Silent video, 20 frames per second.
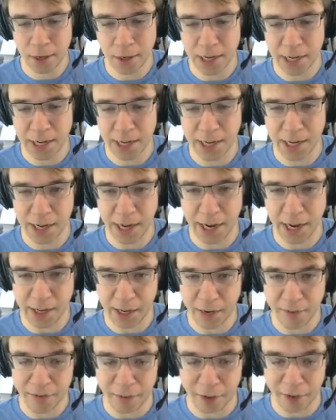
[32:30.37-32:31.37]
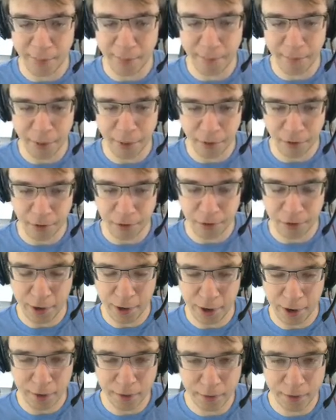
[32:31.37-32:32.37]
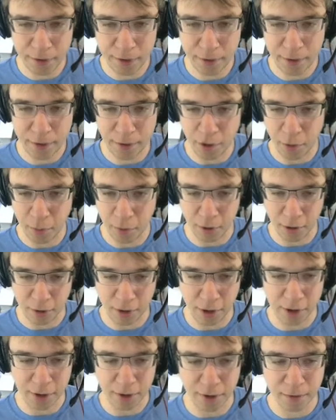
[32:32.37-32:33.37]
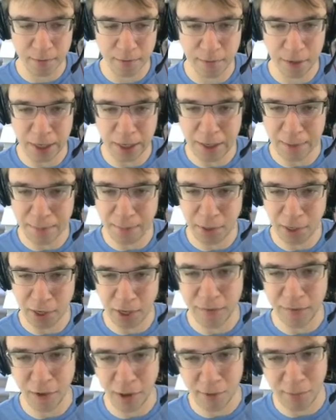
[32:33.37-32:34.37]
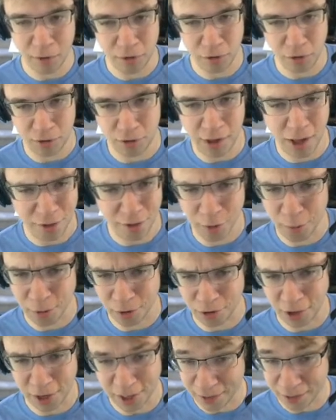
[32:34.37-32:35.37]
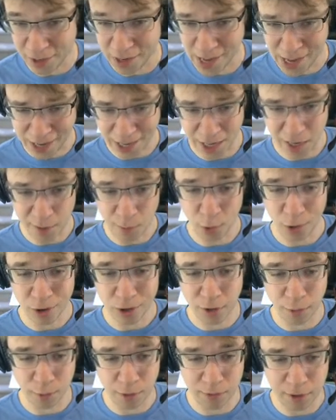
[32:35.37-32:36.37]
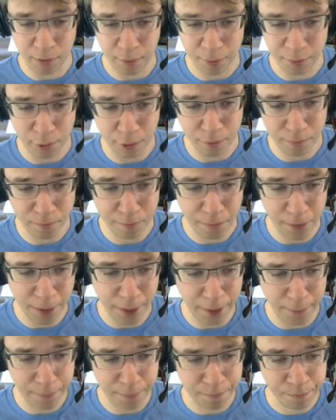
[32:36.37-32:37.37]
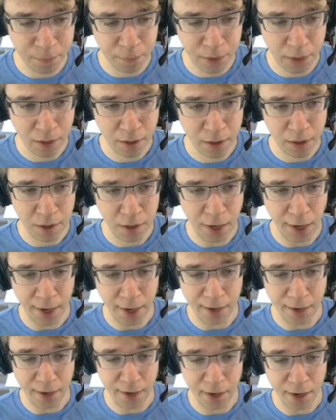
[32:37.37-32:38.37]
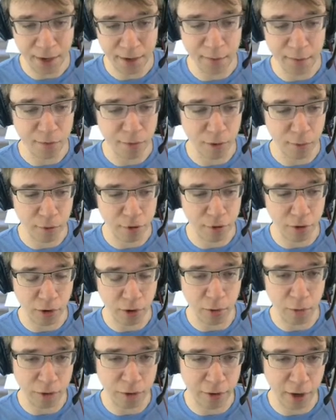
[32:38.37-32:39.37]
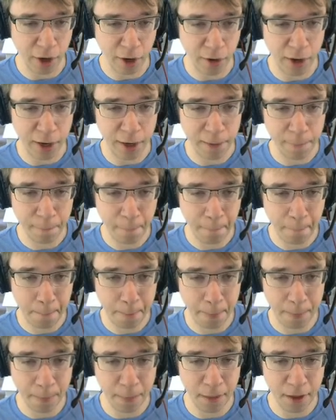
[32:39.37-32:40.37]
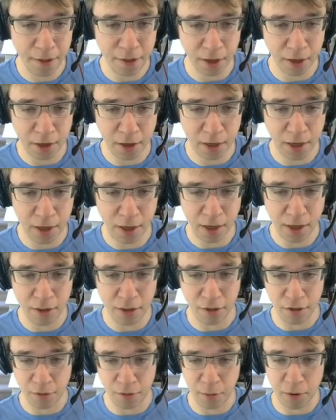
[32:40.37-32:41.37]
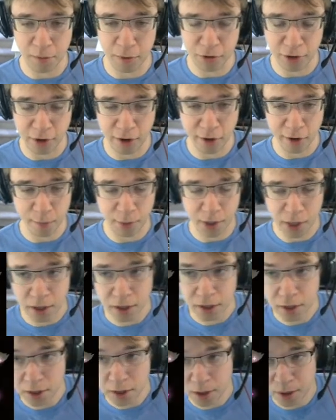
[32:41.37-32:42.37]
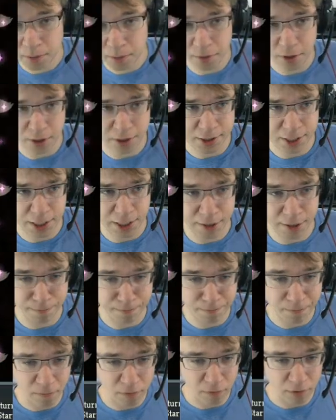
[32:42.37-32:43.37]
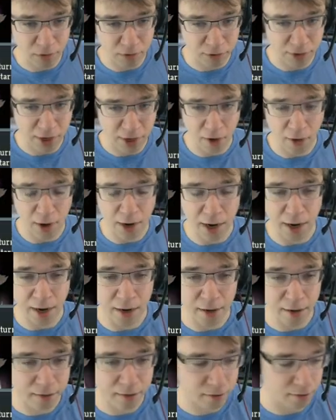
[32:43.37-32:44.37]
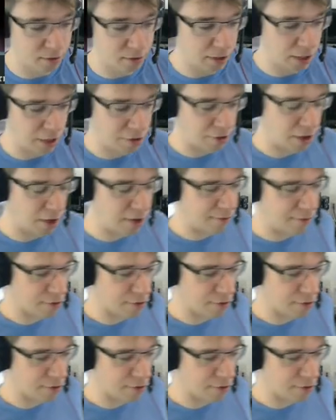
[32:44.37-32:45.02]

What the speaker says: And Inflame is also not super exciting, but Inflame is just not super exciting in the deck anymore because we have Demon Form. And Demon Form is so good with Snake Eye. I think this is pretty much an auto pick. Plus, Snake Eye is kind of a